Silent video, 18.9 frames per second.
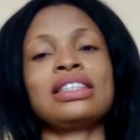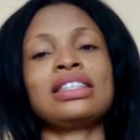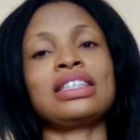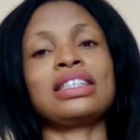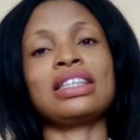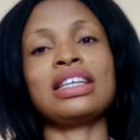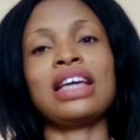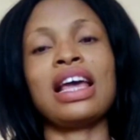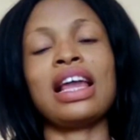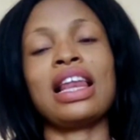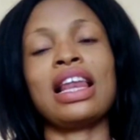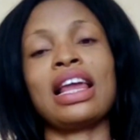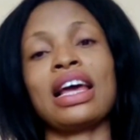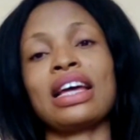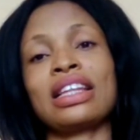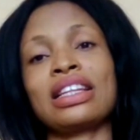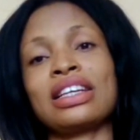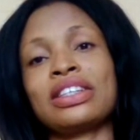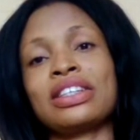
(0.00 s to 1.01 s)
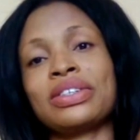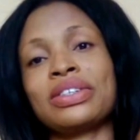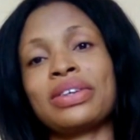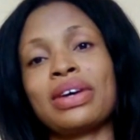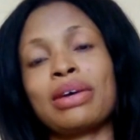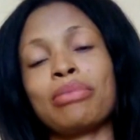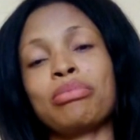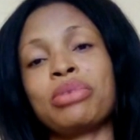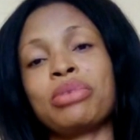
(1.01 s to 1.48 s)
T Elegant
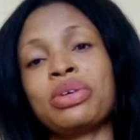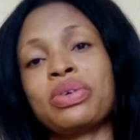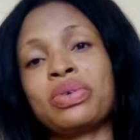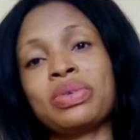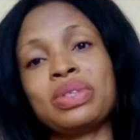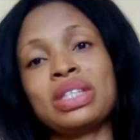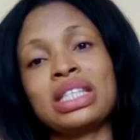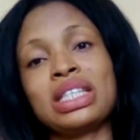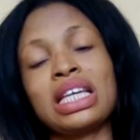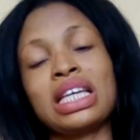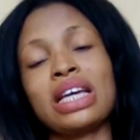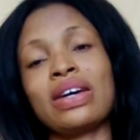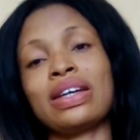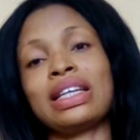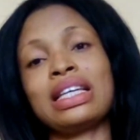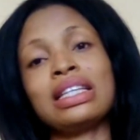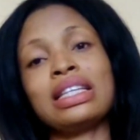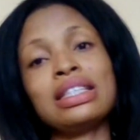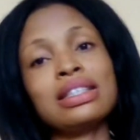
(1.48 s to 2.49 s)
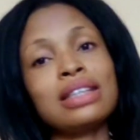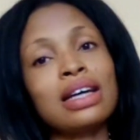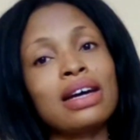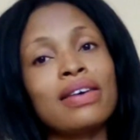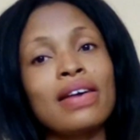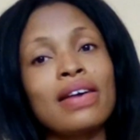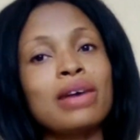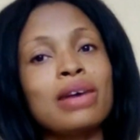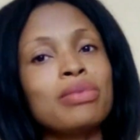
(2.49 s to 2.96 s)
Natural Beauty, on
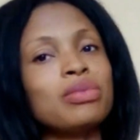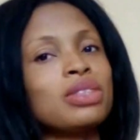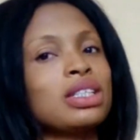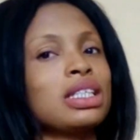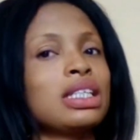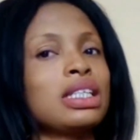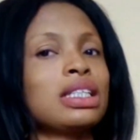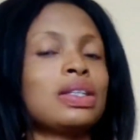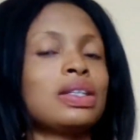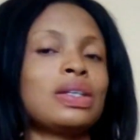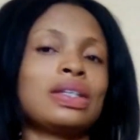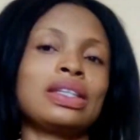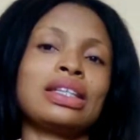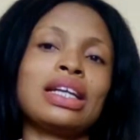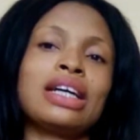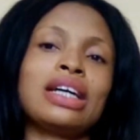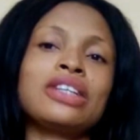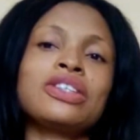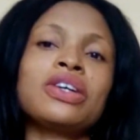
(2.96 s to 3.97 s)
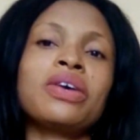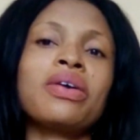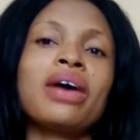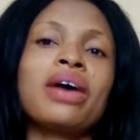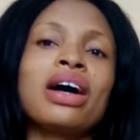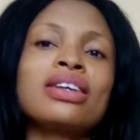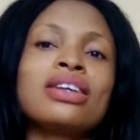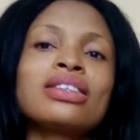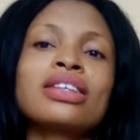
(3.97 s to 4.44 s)
Instagram,
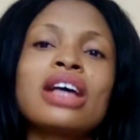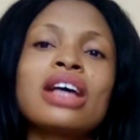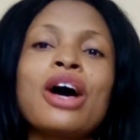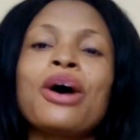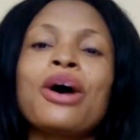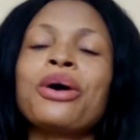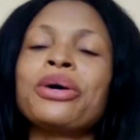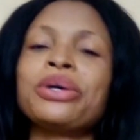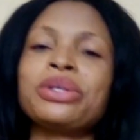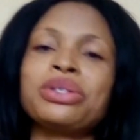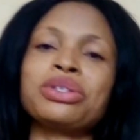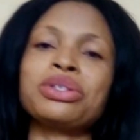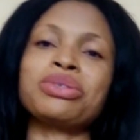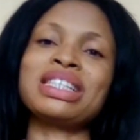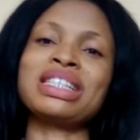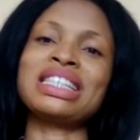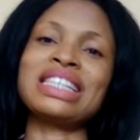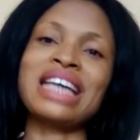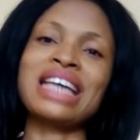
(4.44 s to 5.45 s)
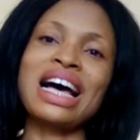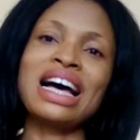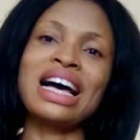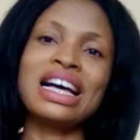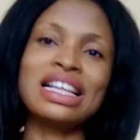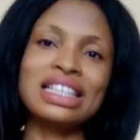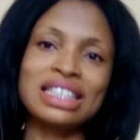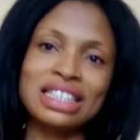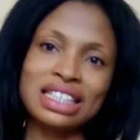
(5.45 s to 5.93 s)
T.Naturals, on Twitter,
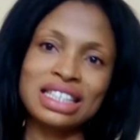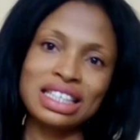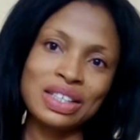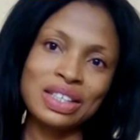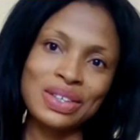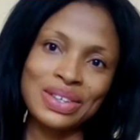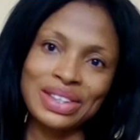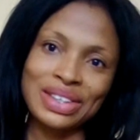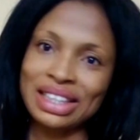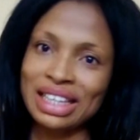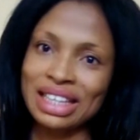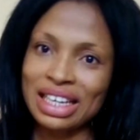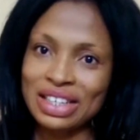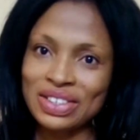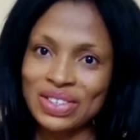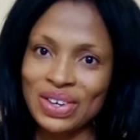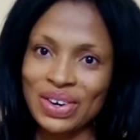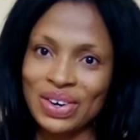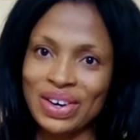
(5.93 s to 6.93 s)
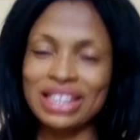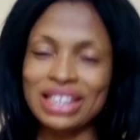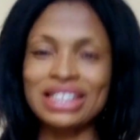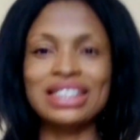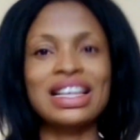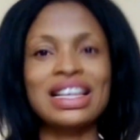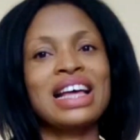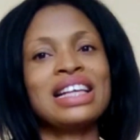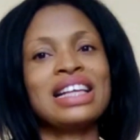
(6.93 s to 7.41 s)

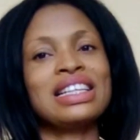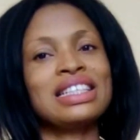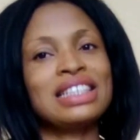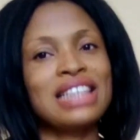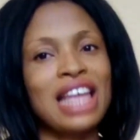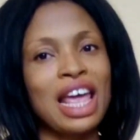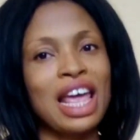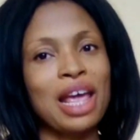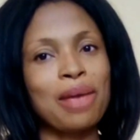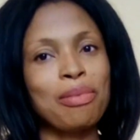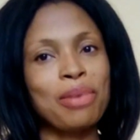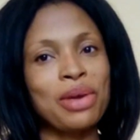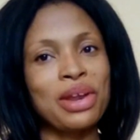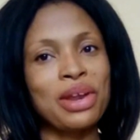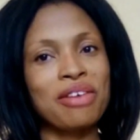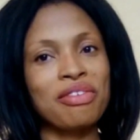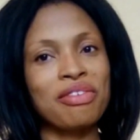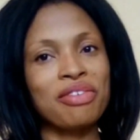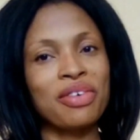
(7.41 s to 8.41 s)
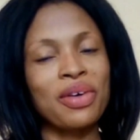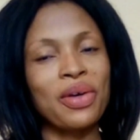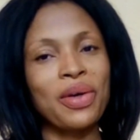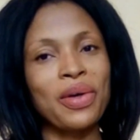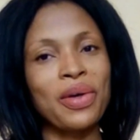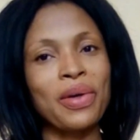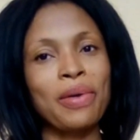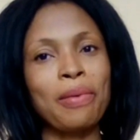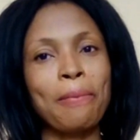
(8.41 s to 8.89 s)
T.Naturals. Stay
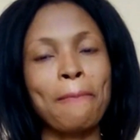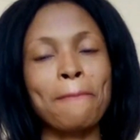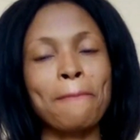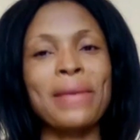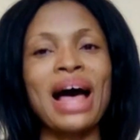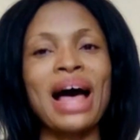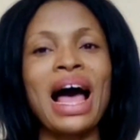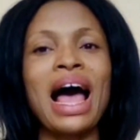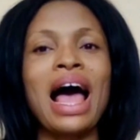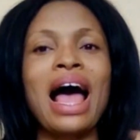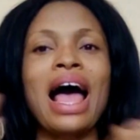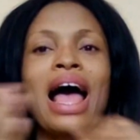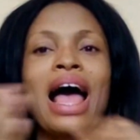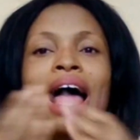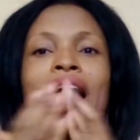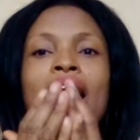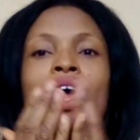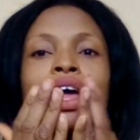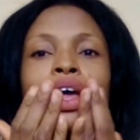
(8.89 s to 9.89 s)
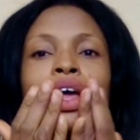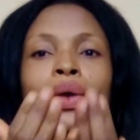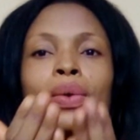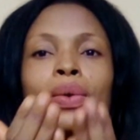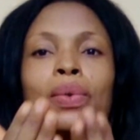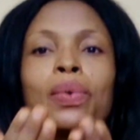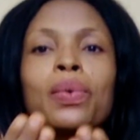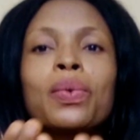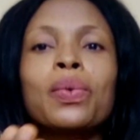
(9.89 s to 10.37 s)
beautiful. Bye.